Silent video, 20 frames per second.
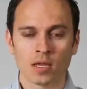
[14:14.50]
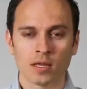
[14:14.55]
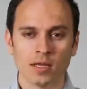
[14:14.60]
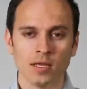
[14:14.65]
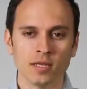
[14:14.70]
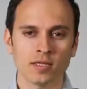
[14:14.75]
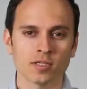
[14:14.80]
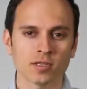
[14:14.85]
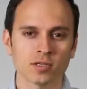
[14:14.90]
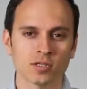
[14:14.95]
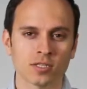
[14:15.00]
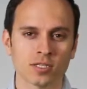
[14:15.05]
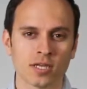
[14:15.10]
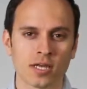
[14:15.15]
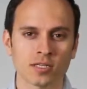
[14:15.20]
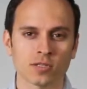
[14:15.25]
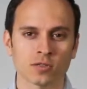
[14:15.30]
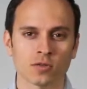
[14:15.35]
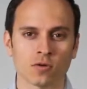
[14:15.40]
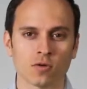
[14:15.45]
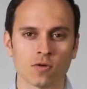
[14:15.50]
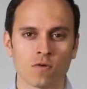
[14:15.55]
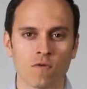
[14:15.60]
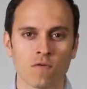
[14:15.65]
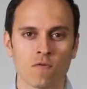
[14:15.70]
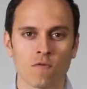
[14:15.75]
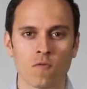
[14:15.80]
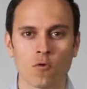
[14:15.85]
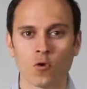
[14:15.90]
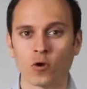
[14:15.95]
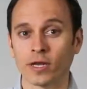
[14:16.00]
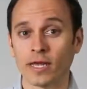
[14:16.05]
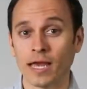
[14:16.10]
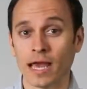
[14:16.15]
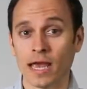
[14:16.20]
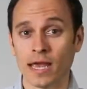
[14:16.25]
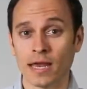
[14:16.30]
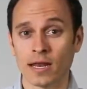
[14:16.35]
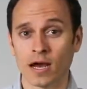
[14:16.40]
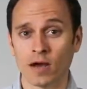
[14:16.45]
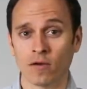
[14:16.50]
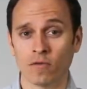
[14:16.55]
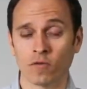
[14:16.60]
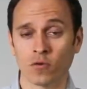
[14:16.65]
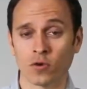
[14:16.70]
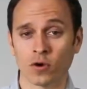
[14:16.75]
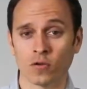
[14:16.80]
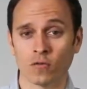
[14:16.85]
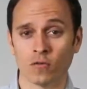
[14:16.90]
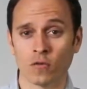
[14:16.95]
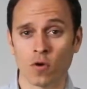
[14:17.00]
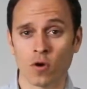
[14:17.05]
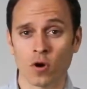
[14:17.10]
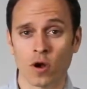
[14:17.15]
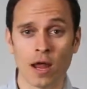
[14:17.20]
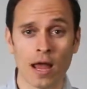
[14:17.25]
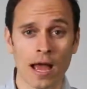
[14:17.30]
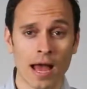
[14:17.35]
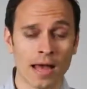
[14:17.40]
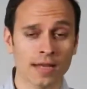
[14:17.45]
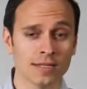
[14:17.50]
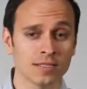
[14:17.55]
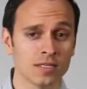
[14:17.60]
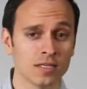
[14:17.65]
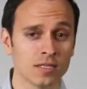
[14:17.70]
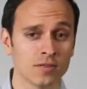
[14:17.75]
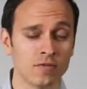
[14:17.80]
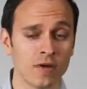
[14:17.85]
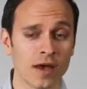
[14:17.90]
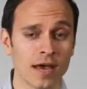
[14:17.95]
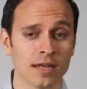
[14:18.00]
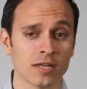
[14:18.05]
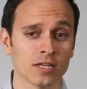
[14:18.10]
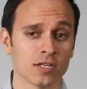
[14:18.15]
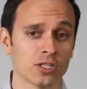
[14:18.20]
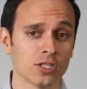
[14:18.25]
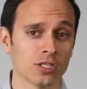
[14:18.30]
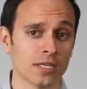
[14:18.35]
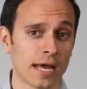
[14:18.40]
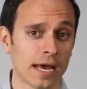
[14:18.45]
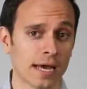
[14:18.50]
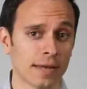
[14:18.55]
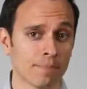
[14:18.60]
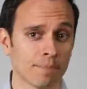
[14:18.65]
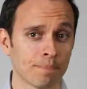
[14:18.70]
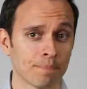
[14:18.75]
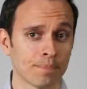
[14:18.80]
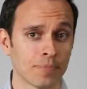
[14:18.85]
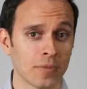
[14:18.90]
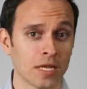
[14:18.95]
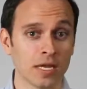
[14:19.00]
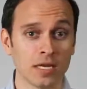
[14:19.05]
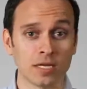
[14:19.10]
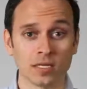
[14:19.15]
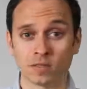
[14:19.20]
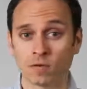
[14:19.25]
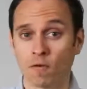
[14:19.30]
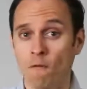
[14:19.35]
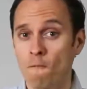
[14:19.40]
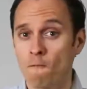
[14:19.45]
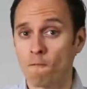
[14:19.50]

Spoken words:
This successor for the ANI 44 has the advantage that it is